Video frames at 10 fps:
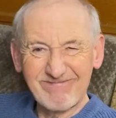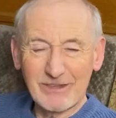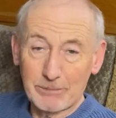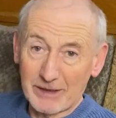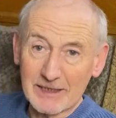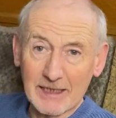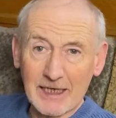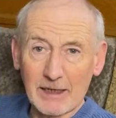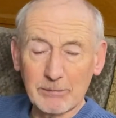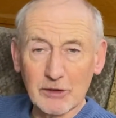as best I
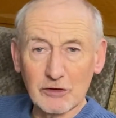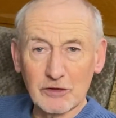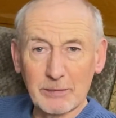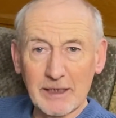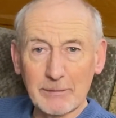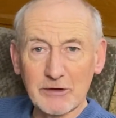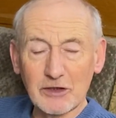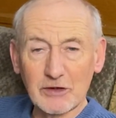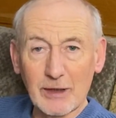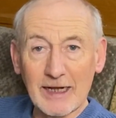can, because it's a bit
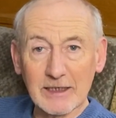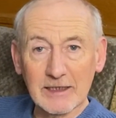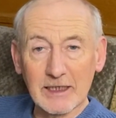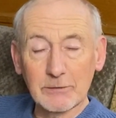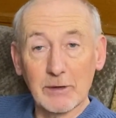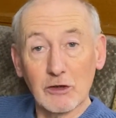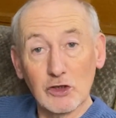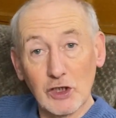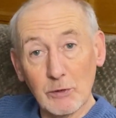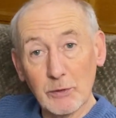limited to access, but I'll
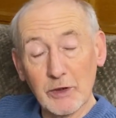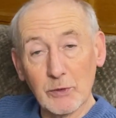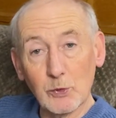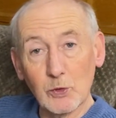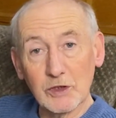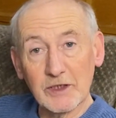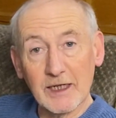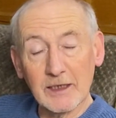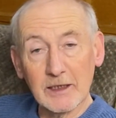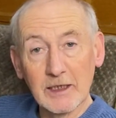show you where the water
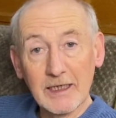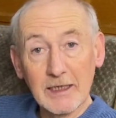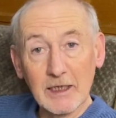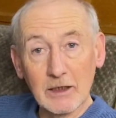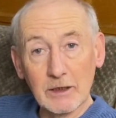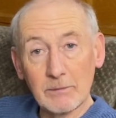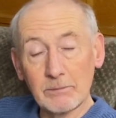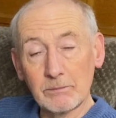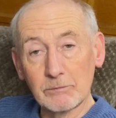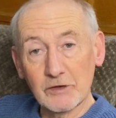tank
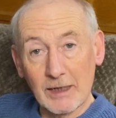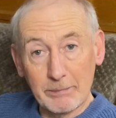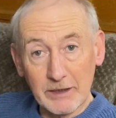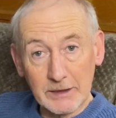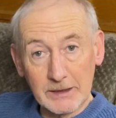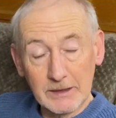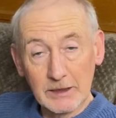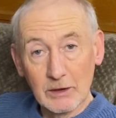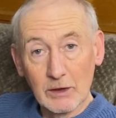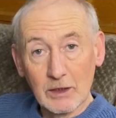tap is
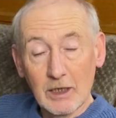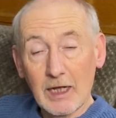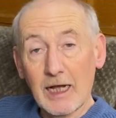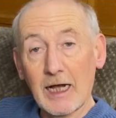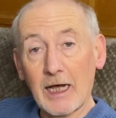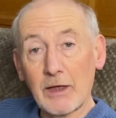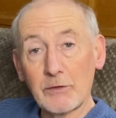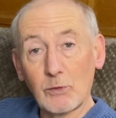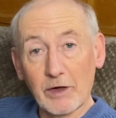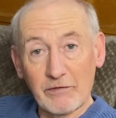
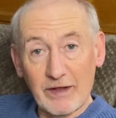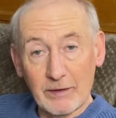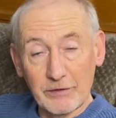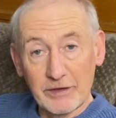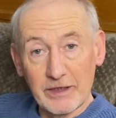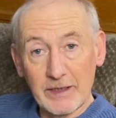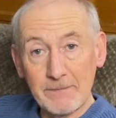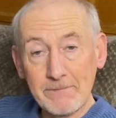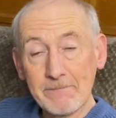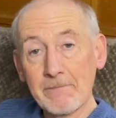and what I found there,
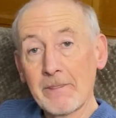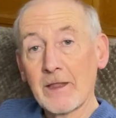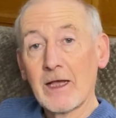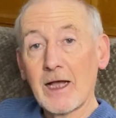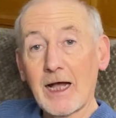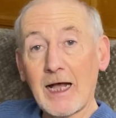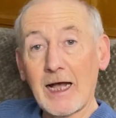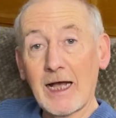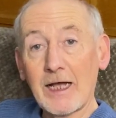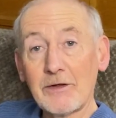
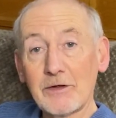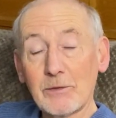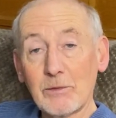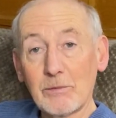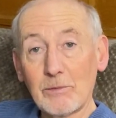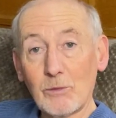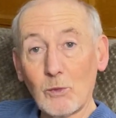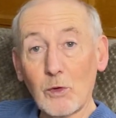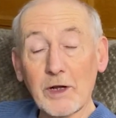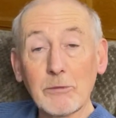and
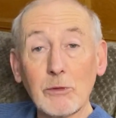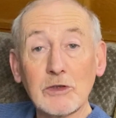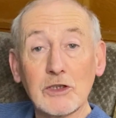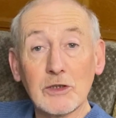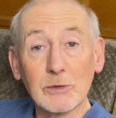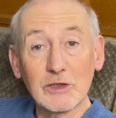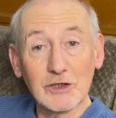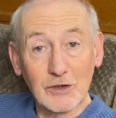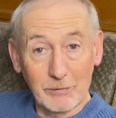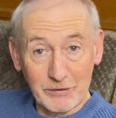what I'm going to do to
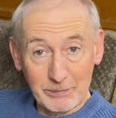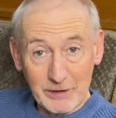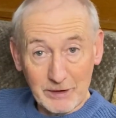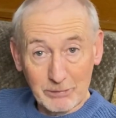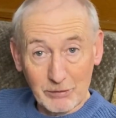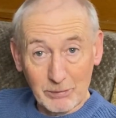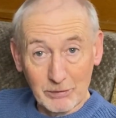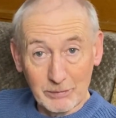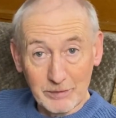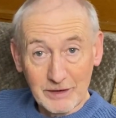stop this being a
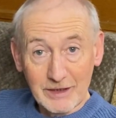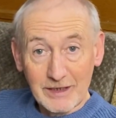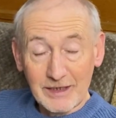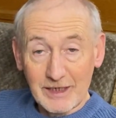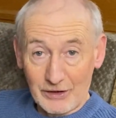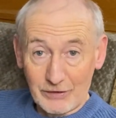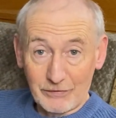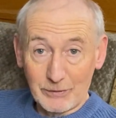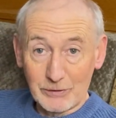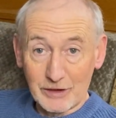problem in the
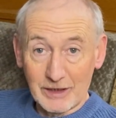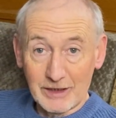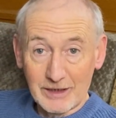future.